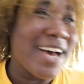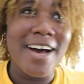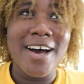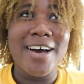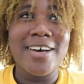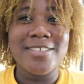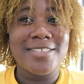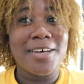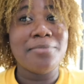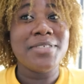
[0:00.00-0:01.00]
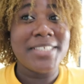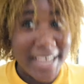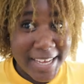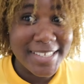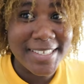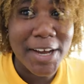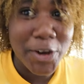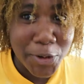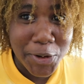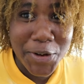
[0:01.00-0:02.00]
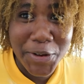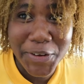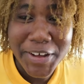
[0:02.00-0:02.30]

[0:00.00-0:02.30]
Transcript: some days ago,